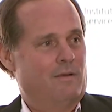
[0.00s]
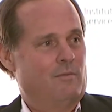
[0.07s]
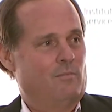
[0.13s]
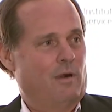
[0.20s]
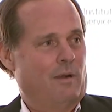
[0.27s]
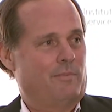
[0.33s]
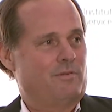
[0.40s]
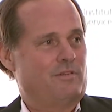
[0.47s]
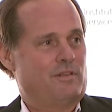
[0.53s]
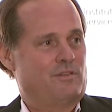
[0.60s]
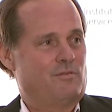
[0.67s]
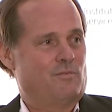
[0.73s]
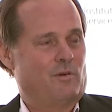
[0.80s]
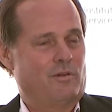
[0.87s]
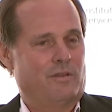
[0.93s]

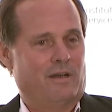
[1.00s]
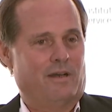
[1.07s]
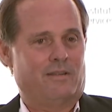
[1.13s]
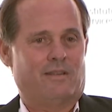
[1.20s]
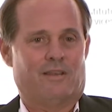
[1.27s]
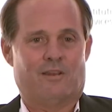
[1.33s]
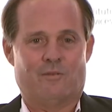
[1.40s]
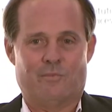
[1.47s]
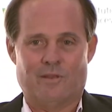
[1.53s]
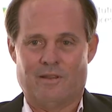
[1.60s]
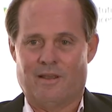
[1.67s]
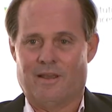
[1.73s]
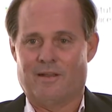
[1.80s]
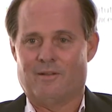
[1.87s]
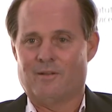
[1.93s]
proposition more than anything. You'd be
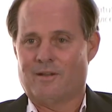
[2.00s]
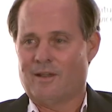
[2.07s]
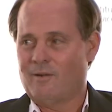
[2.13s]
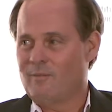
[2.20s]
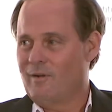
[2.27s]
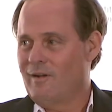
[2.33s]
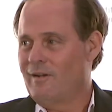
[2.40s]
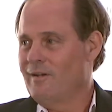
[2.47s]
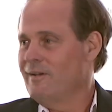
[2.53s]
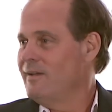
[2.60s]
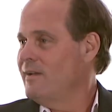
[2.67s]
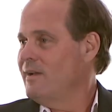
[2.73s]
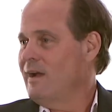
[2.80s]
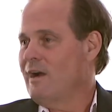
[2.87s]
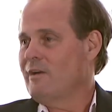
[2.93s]
like, okay, well,
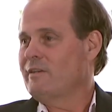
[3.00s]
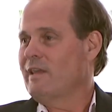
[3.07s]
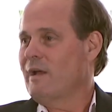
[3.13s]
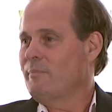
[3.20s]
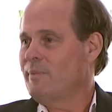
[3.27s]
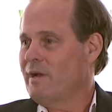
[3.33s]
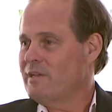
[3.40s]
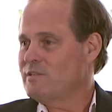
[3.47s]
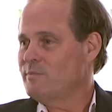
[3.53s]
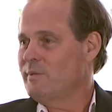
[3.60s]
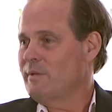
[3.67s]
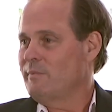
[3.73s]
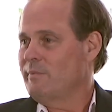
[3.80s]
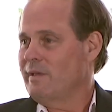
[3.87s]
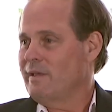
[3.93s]
how could that
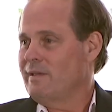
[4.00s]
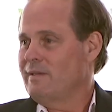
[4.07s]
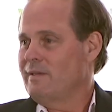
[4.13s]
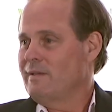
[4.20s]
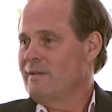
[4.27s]
possibly be?